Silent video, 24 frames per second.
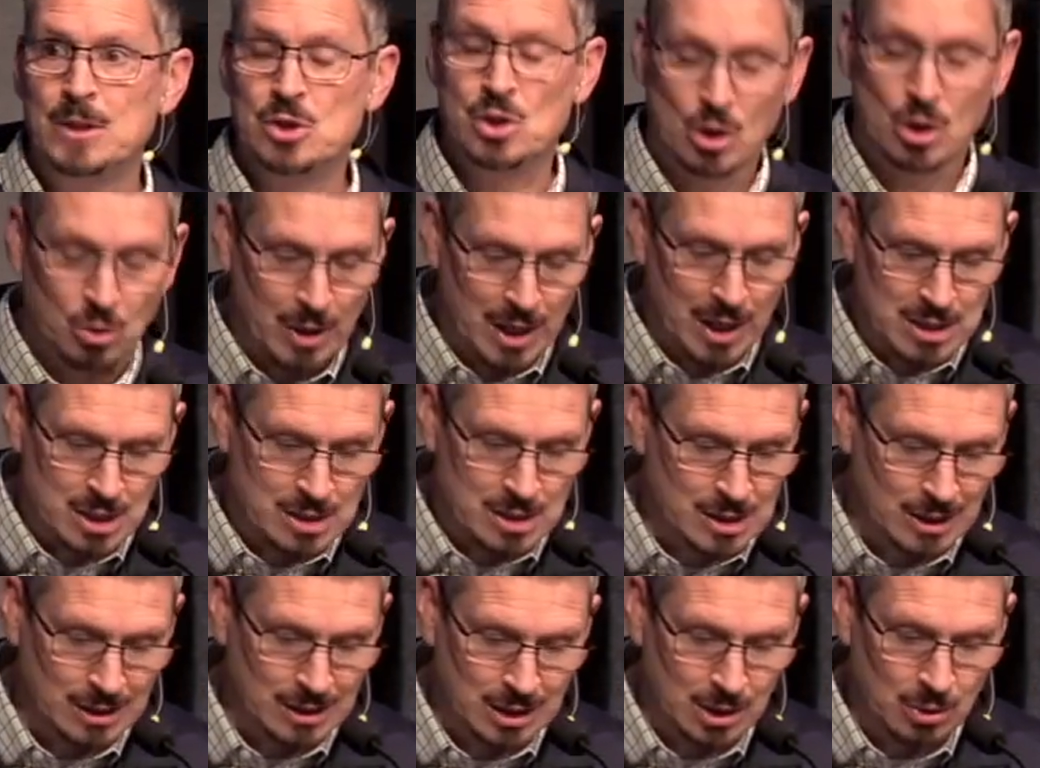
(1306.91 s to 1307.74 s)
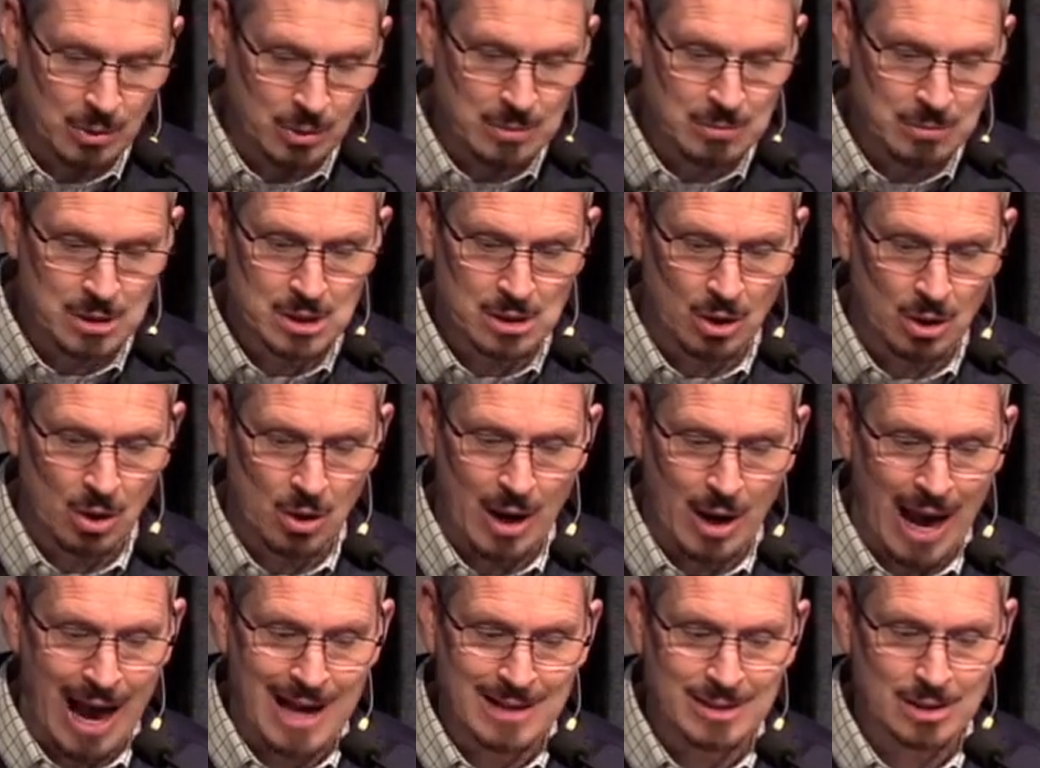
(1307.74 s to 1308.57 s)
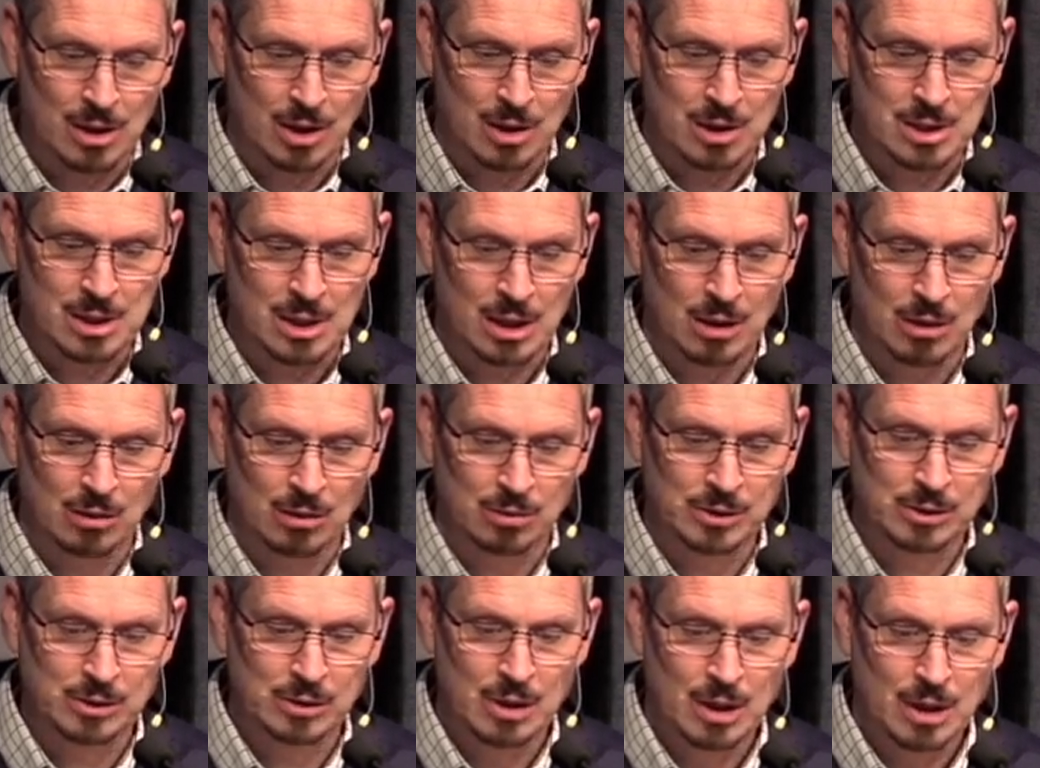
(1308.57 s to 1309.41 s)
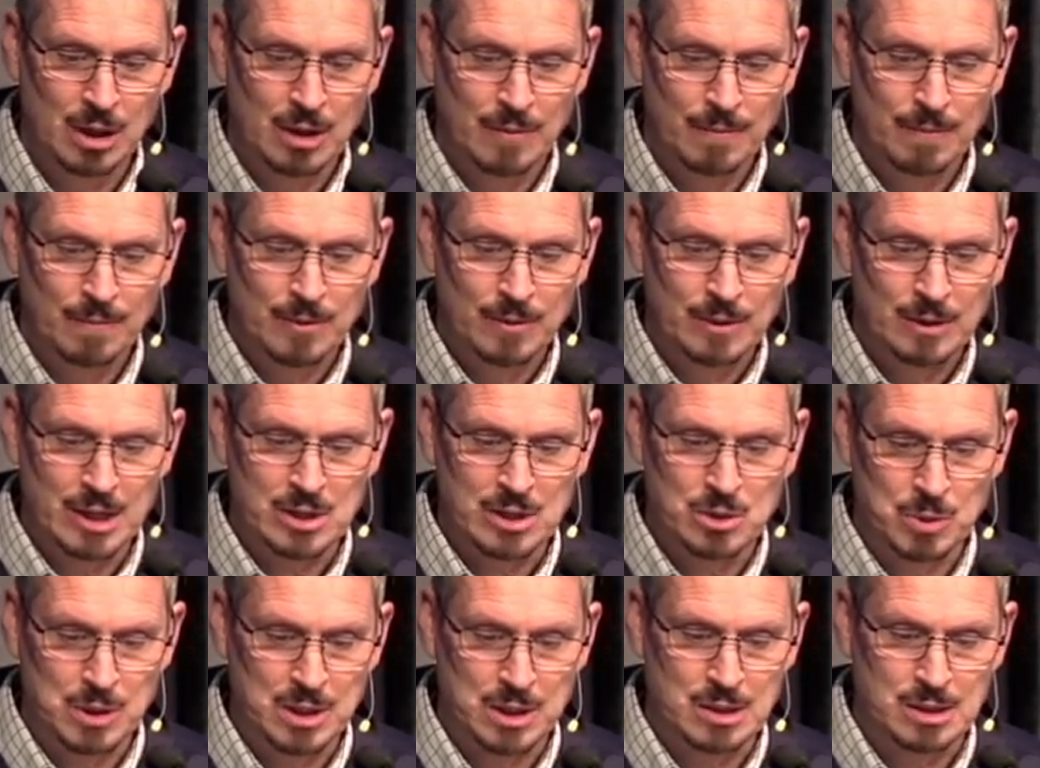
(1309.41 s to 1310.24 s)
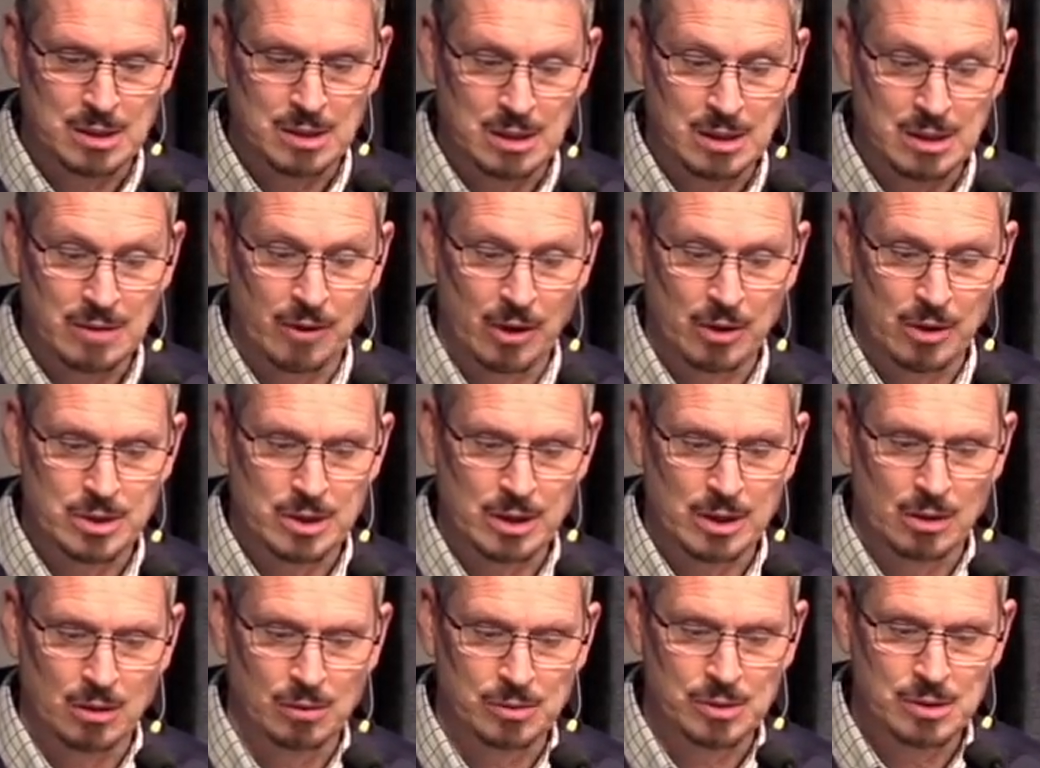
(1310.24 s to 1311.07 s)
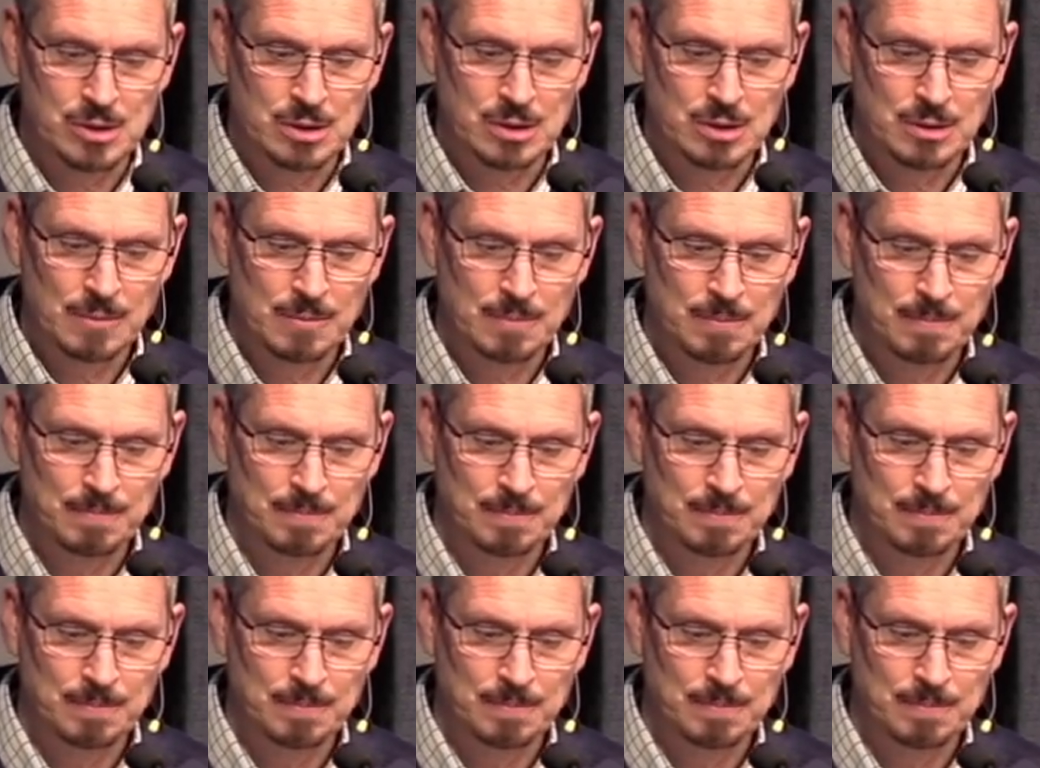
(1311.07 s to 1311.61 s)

These are questions I think we must all ask ourselves lest we deceive ourselves.